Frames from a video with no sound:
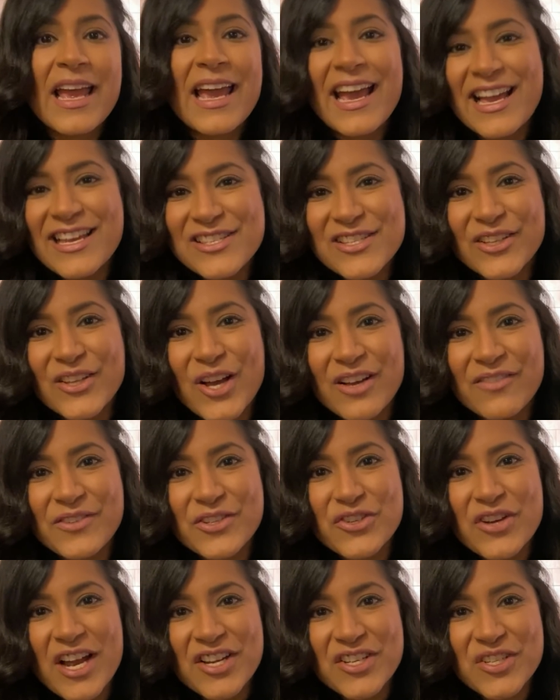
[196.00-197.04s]
As the law of
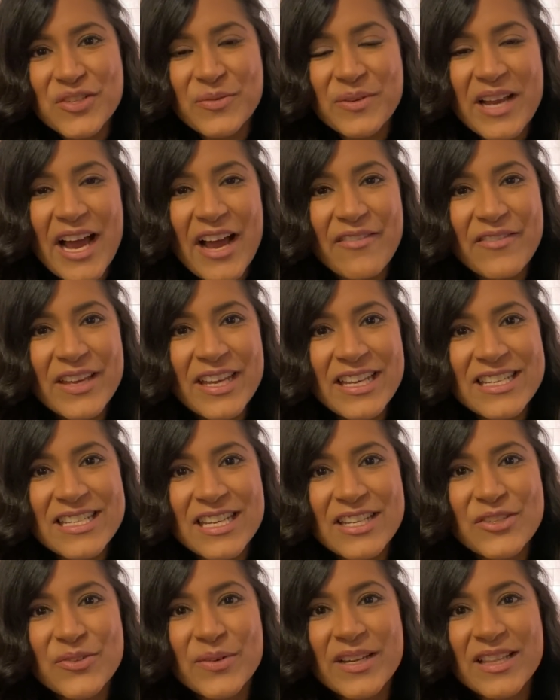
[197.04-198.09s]
attraction would have it,
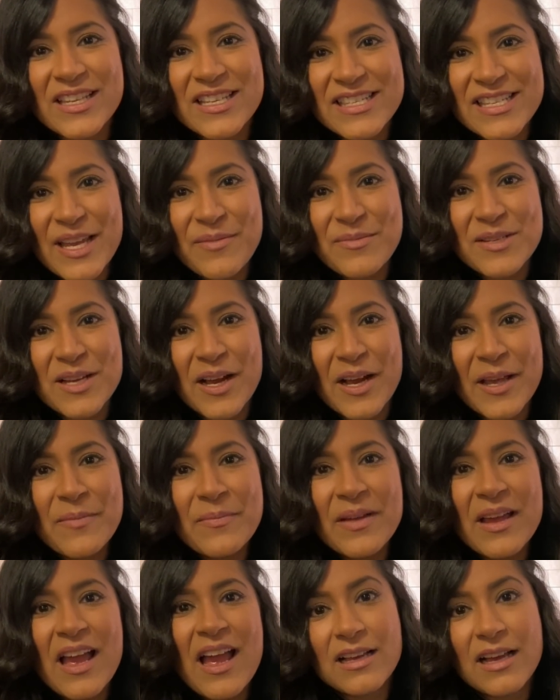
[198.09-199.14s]
during the same time,